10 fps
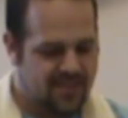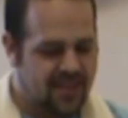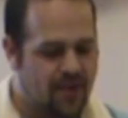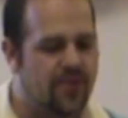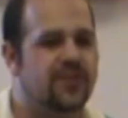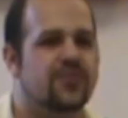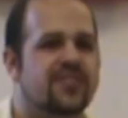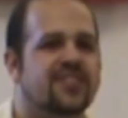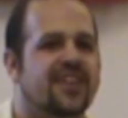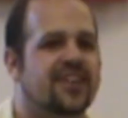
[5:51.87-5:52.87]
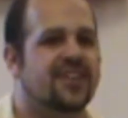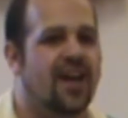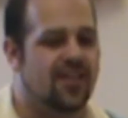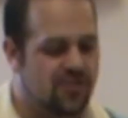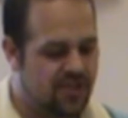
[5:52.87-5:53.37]
they were using
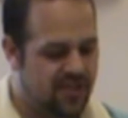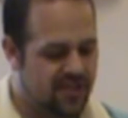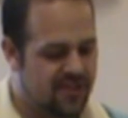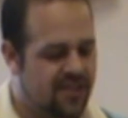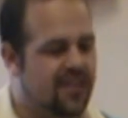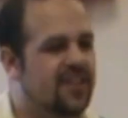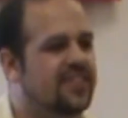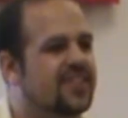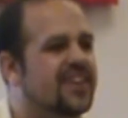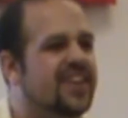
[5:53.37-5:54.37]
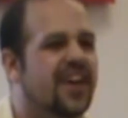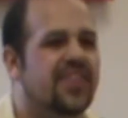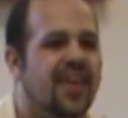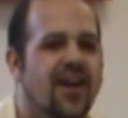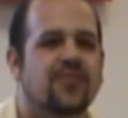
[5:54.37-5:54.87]
technology to
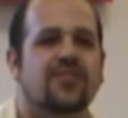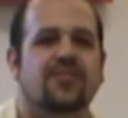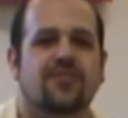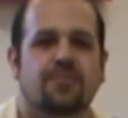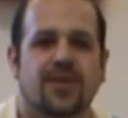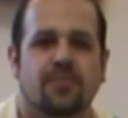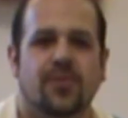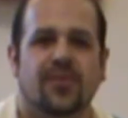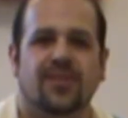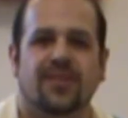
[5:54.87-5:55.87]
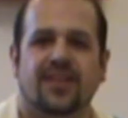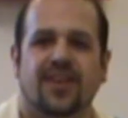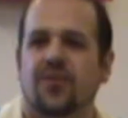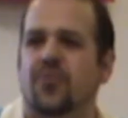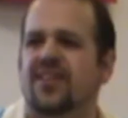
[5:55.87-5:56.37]
connect thousands of people
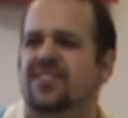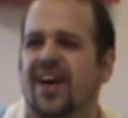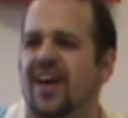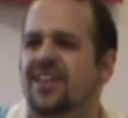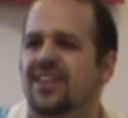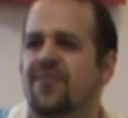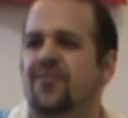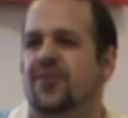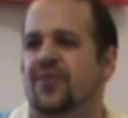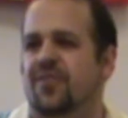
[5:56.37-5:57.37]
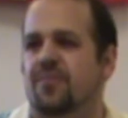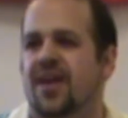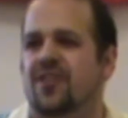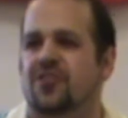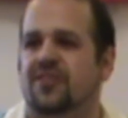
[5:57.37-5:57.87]
in ways I never could have
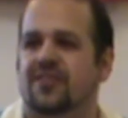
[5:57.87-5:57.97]
imagined.